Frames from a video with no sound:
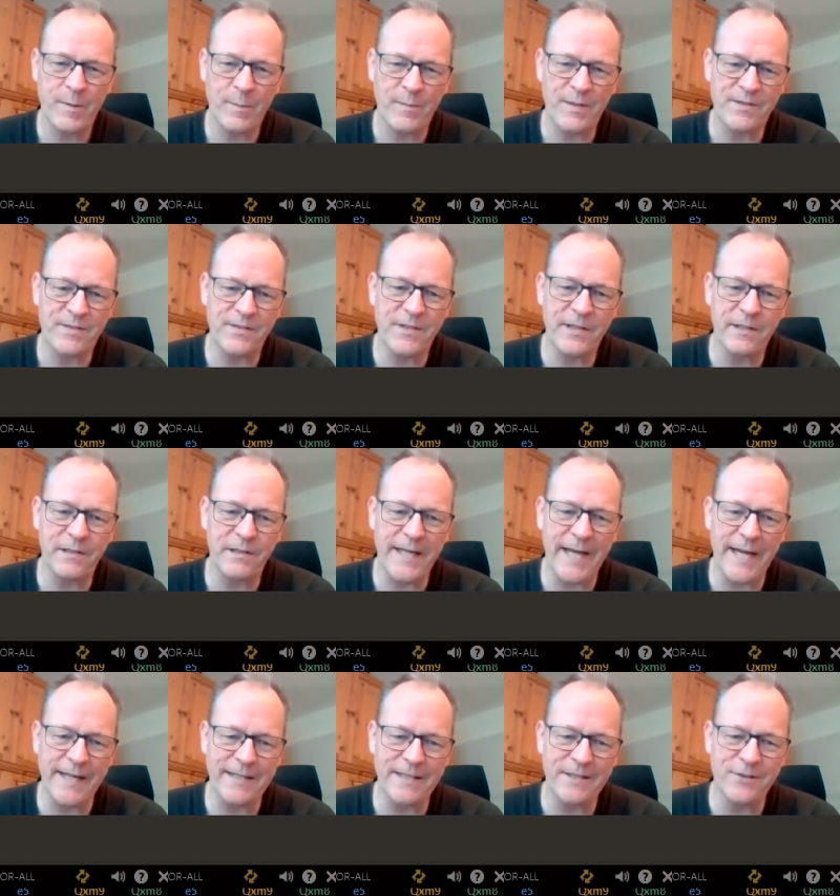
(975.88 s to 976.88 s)
But still,
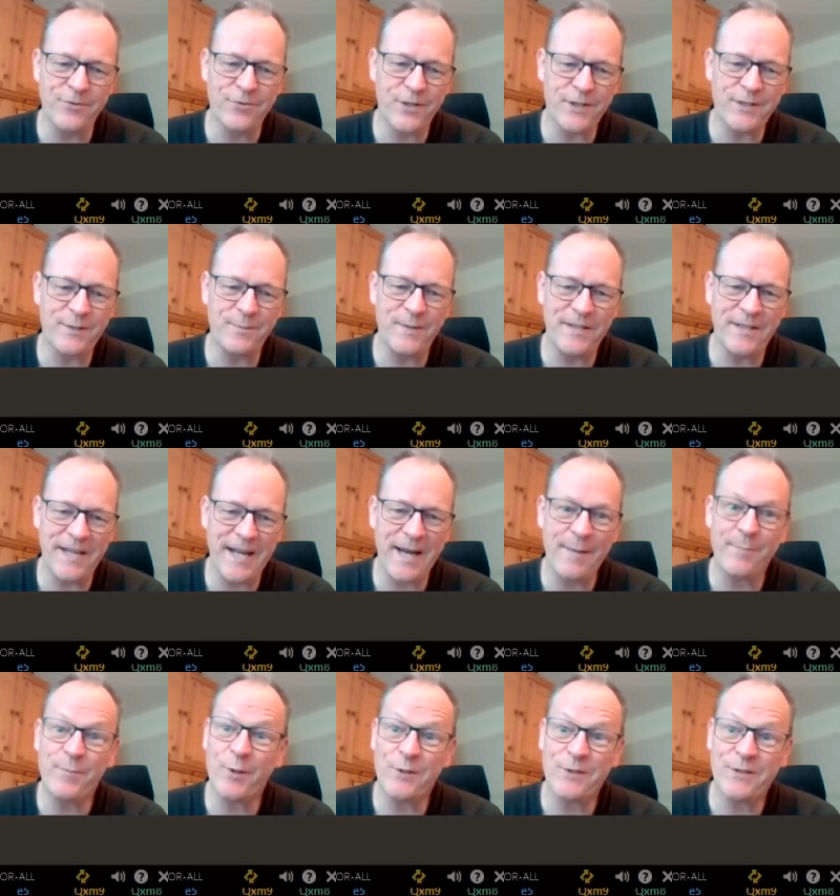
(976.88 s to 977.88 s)
can he trust me that
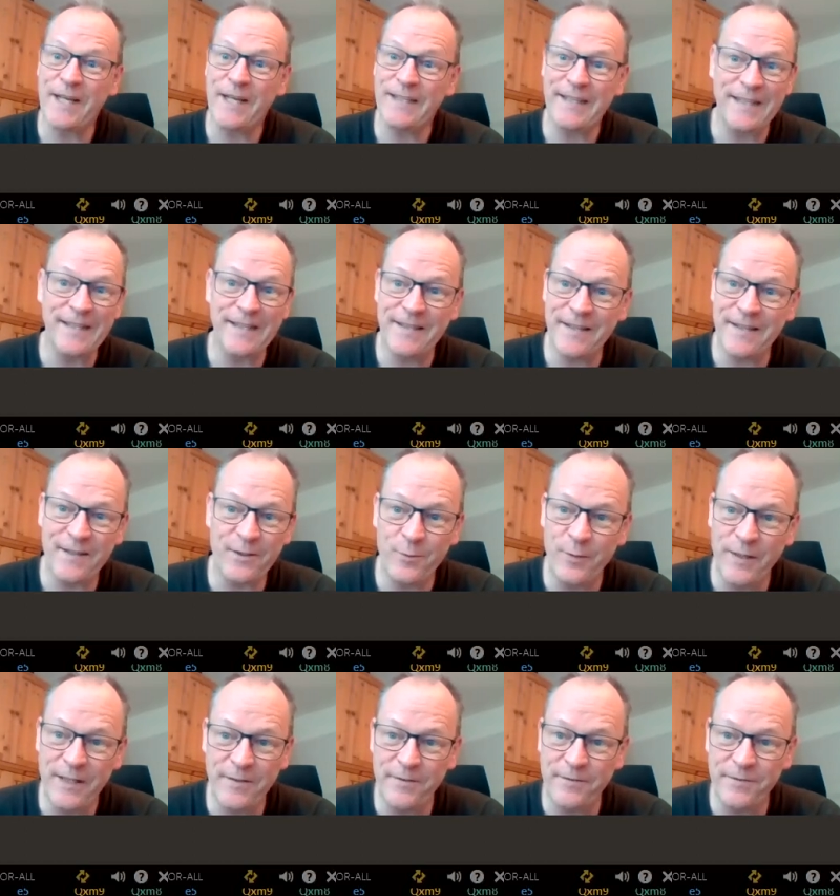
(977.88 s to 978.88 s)
I'm not taking another
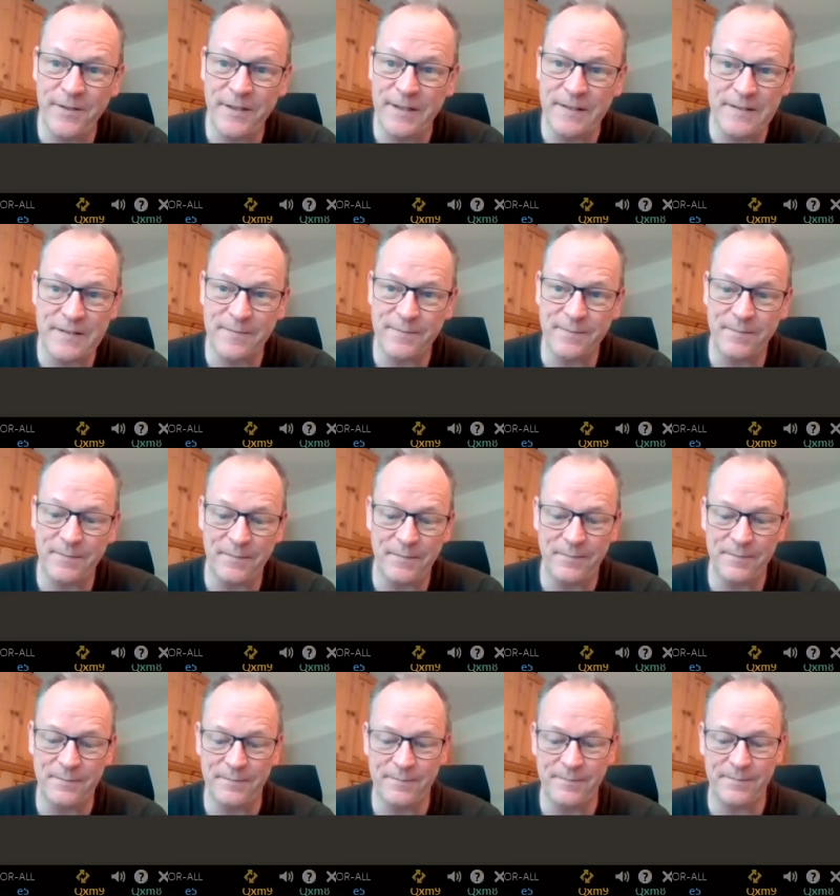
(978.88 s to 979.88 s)
queen of his?
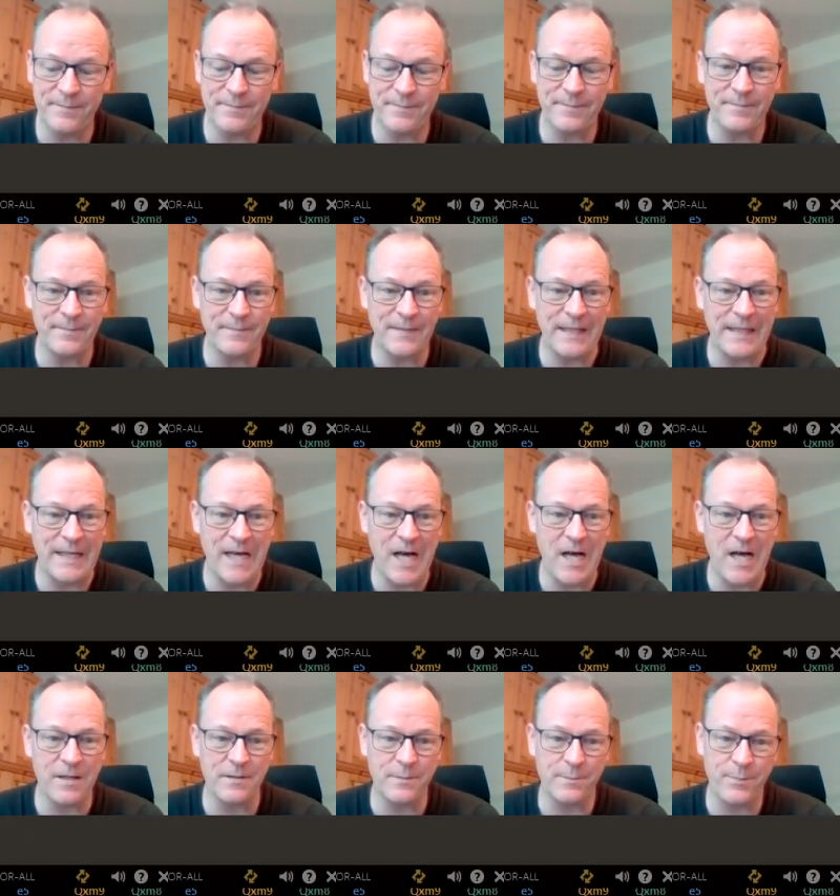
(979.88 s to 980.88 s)
He
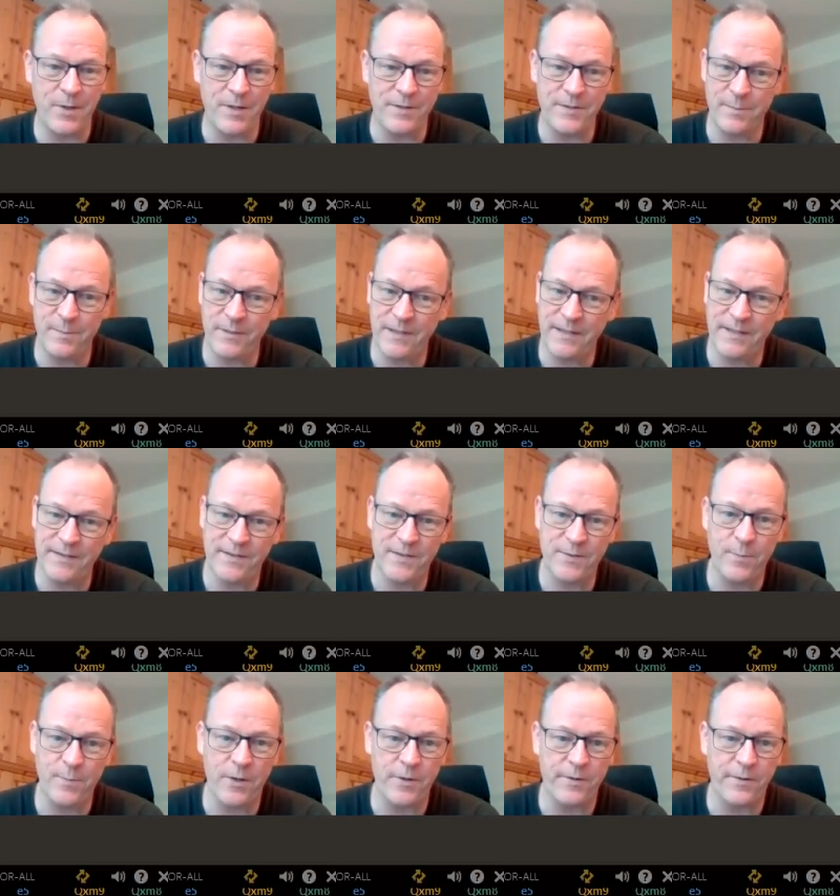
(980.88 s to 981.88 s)
can't. Possibly it's
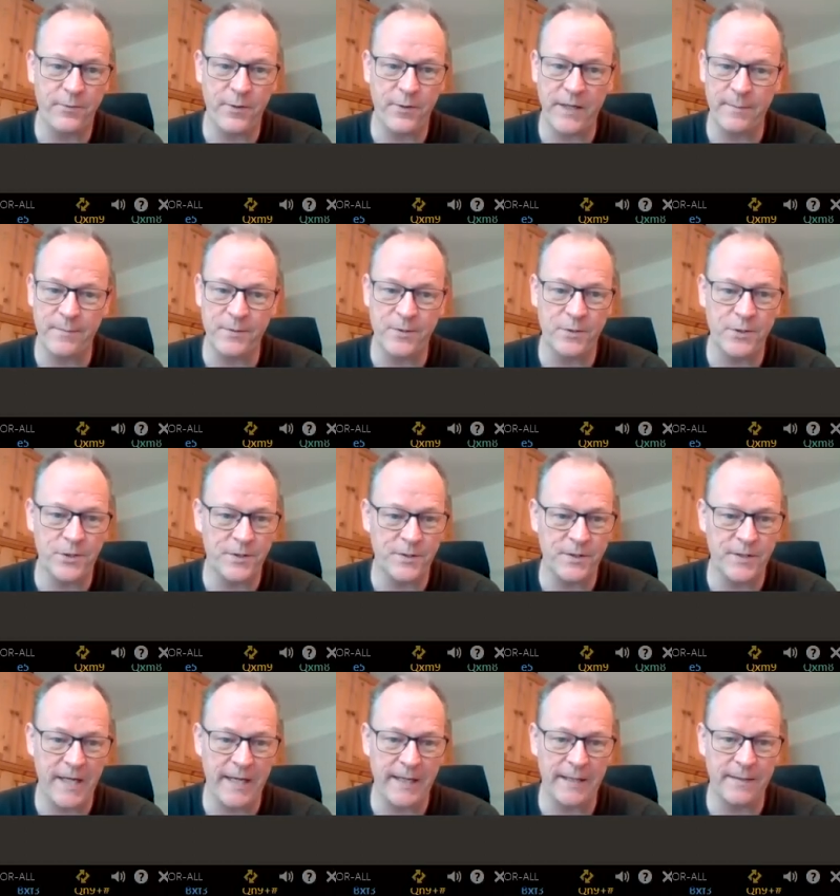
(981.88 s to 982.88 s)
smarter for him to
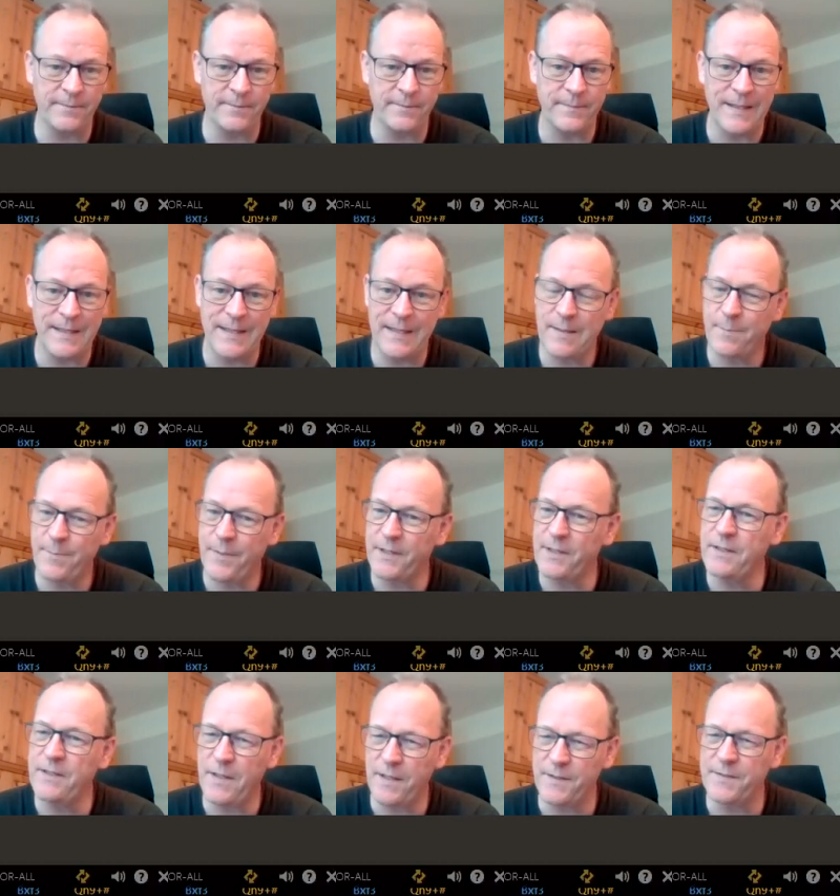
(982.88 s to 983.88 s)
just take. But
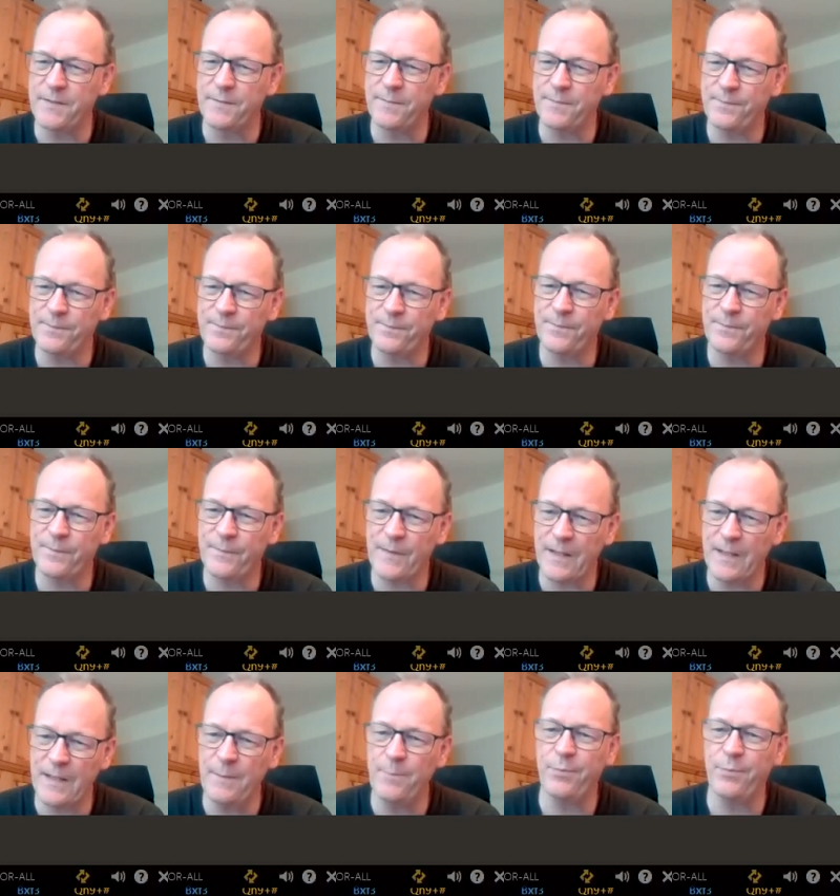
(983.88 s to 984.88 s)
he doesn't.
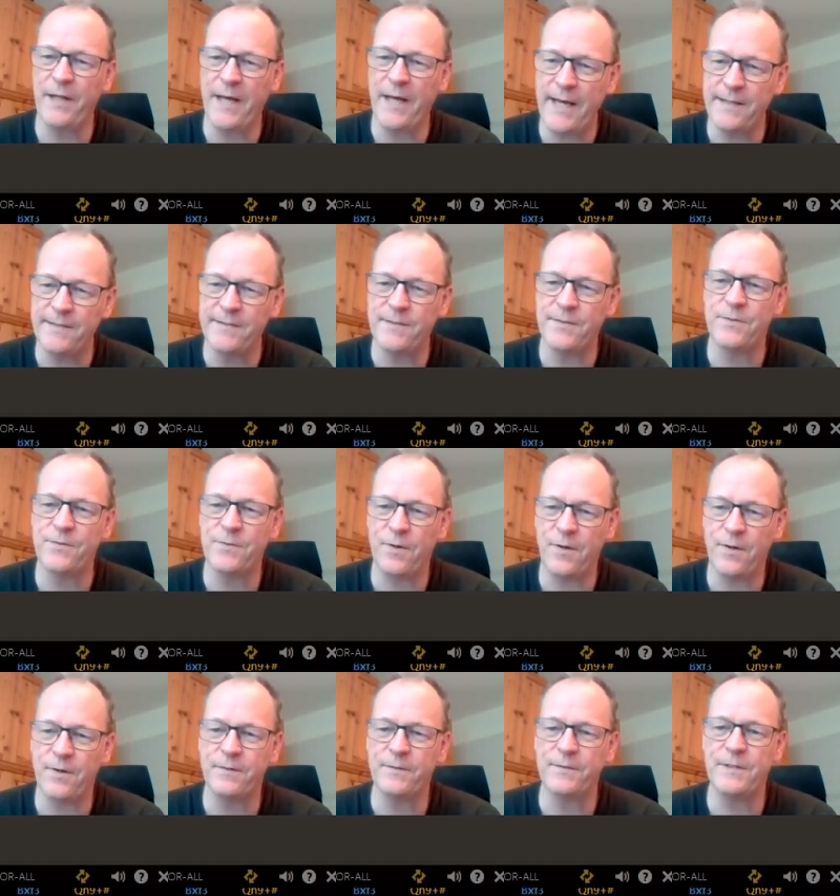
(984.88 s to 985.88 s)
He plays a
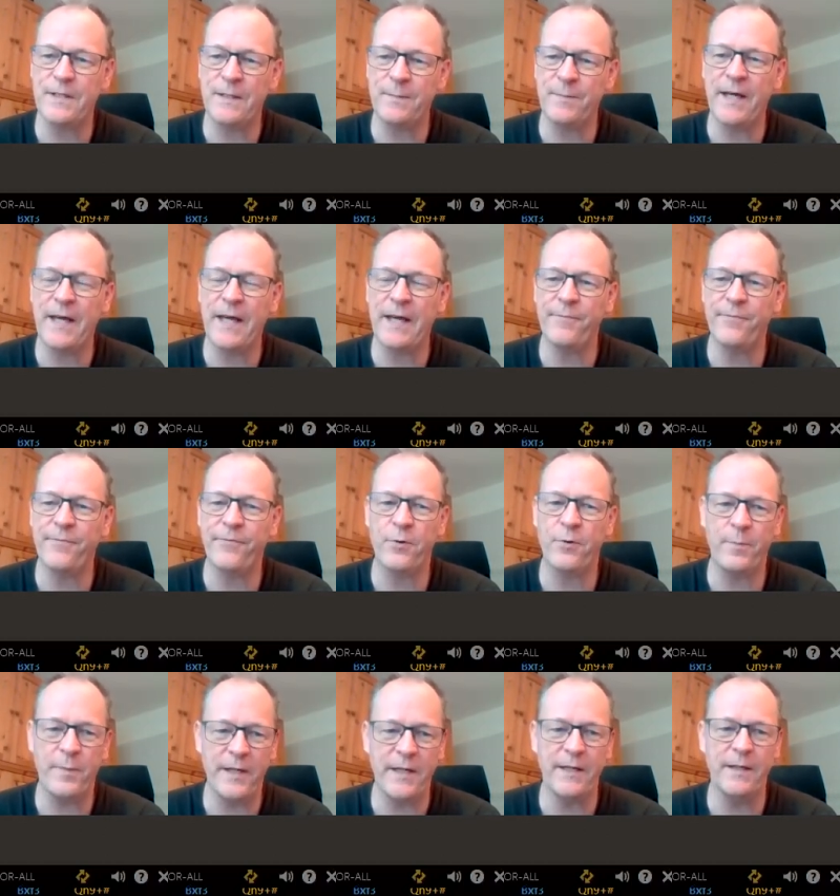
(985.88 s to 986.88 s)
strong team game for
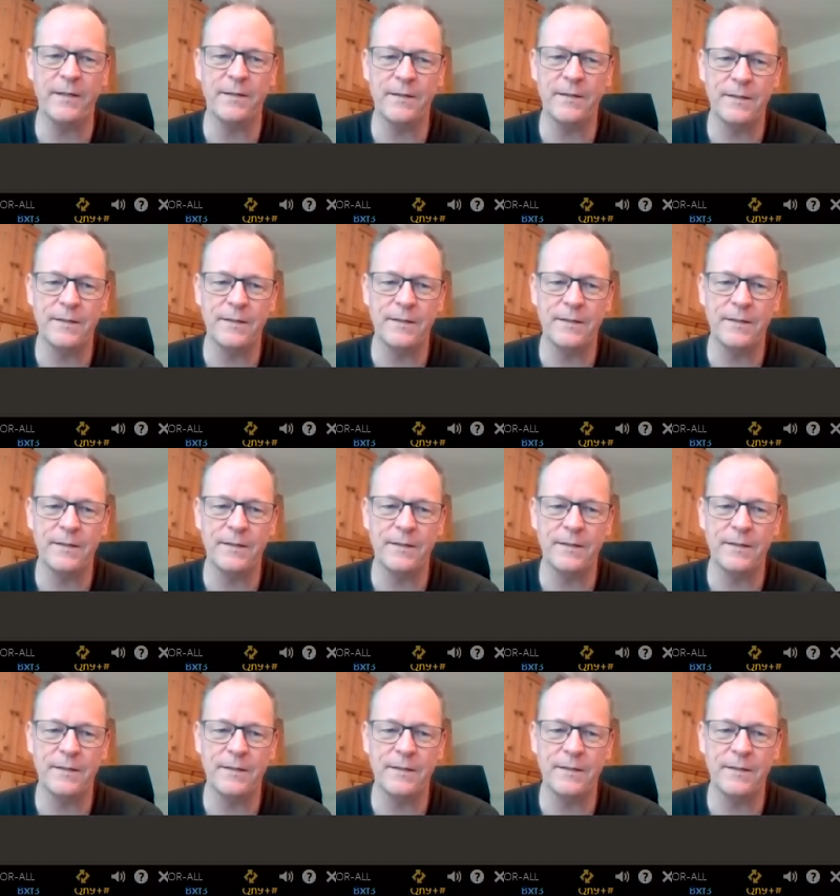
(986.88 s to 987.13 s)
me.